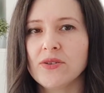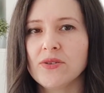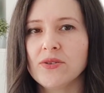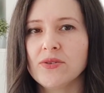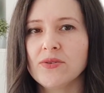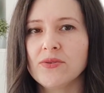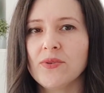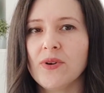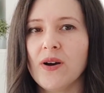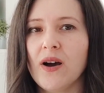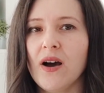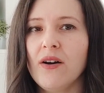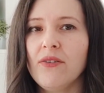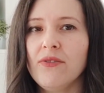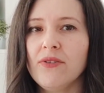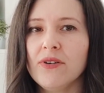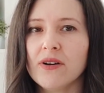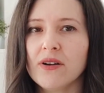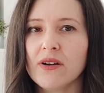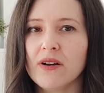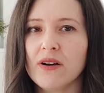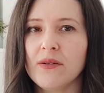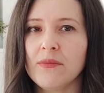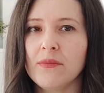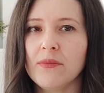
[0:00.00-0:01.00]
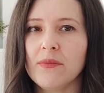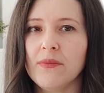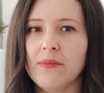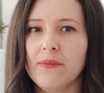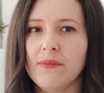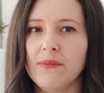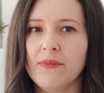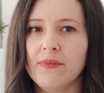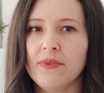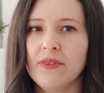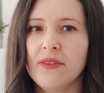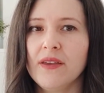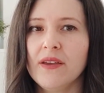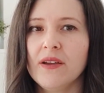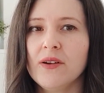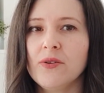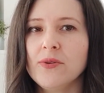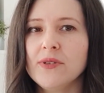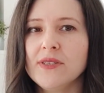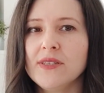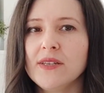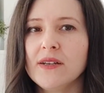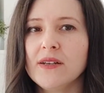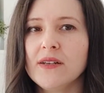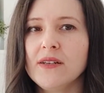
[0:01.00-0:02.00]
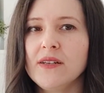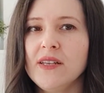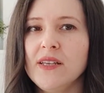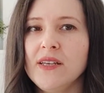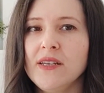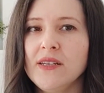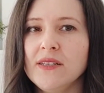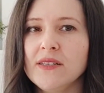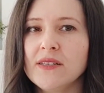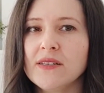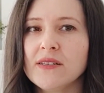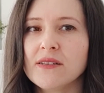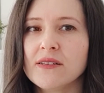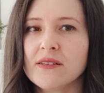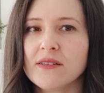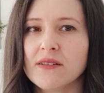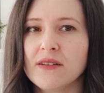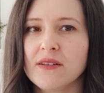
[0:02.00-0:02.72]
to overcome the increasing needs